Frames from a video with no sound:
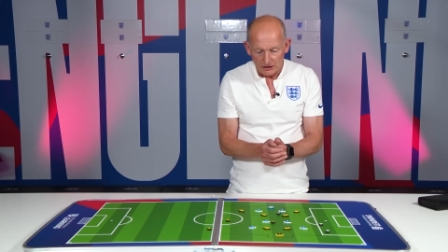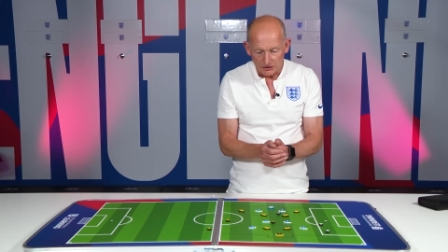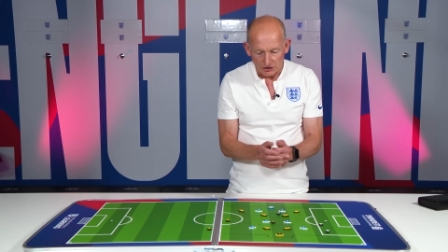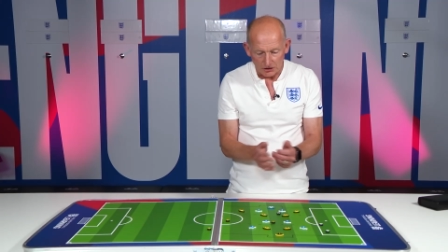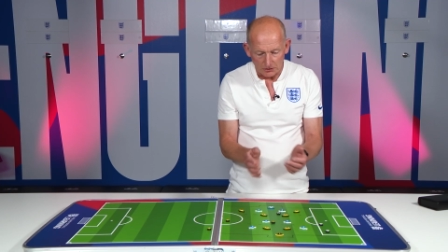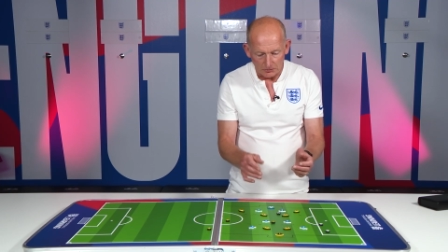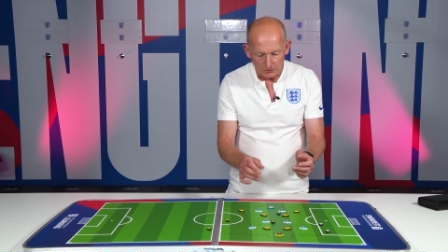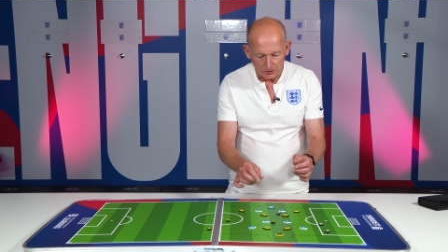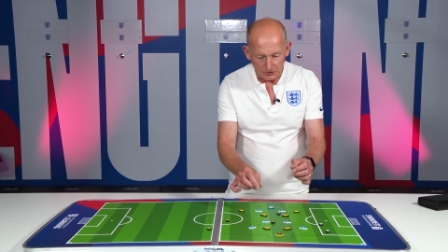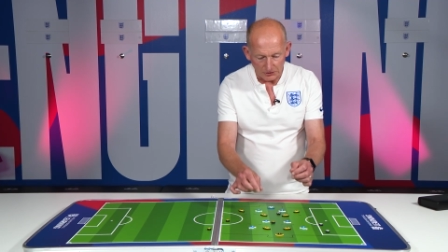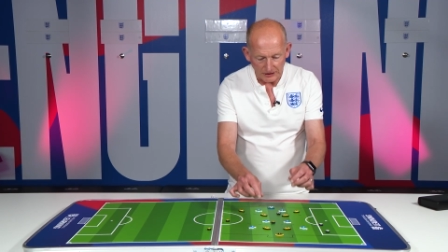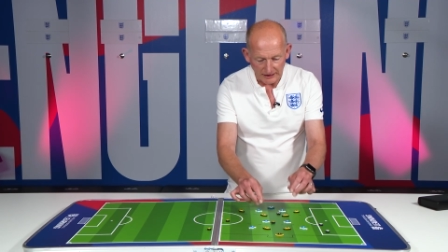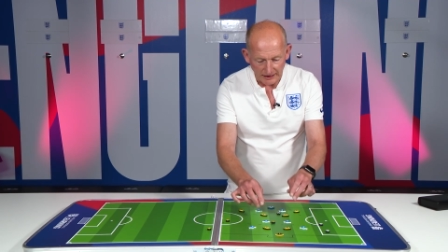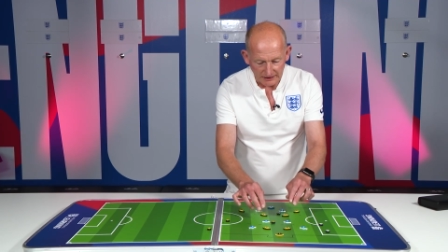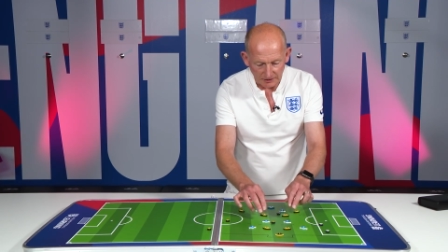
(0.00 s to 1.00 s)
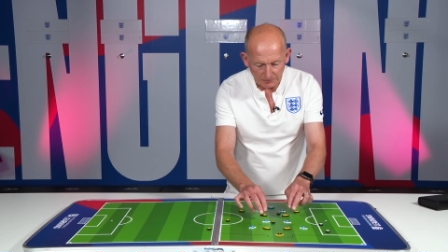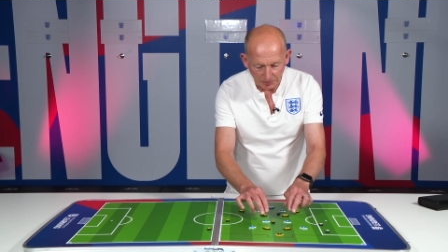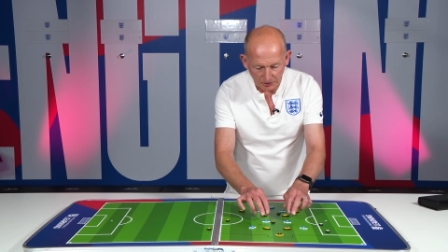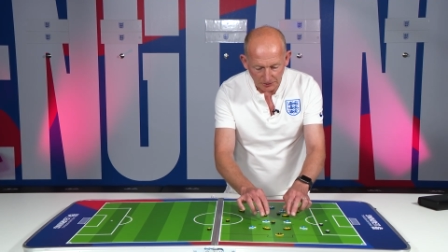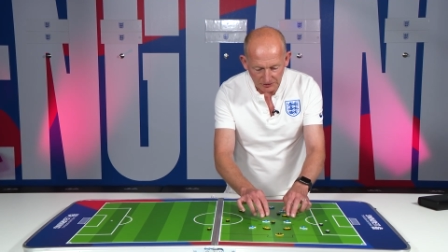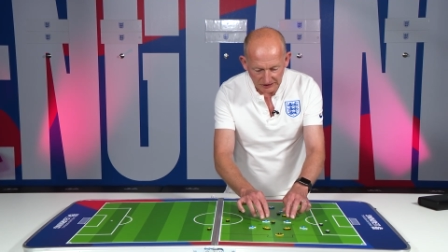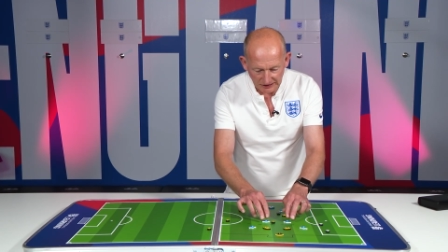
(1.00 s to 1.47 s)
So looking at the
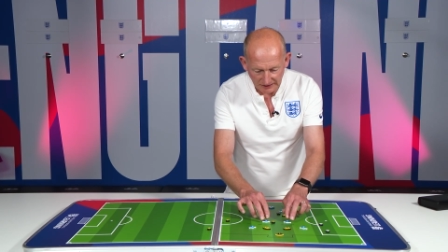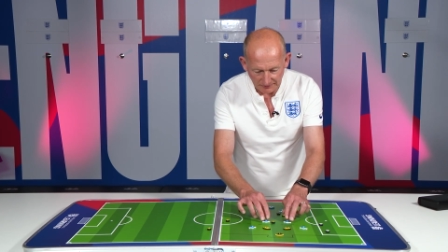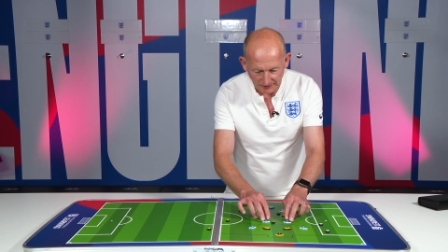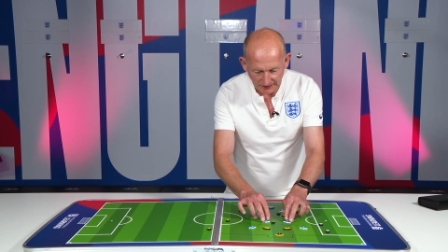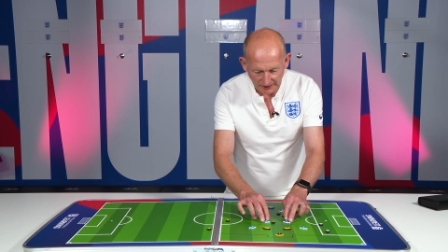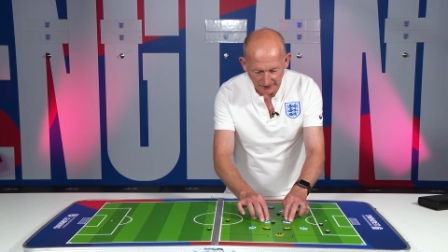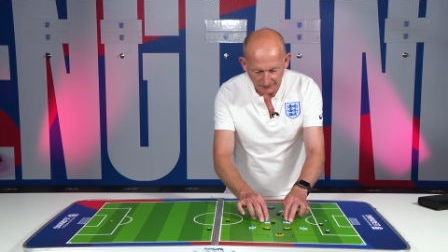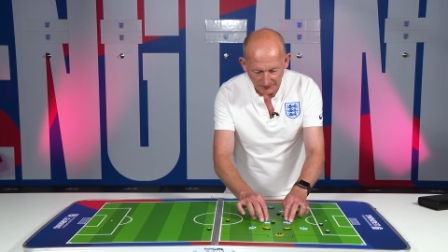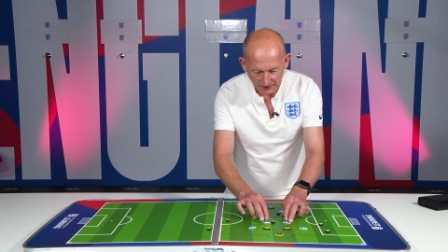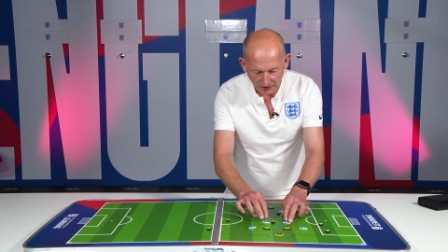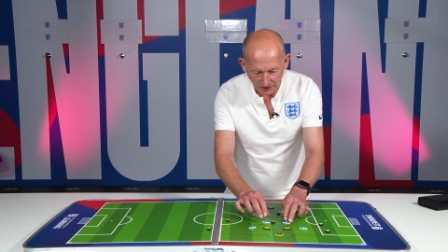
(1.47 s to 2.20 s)
blue team here,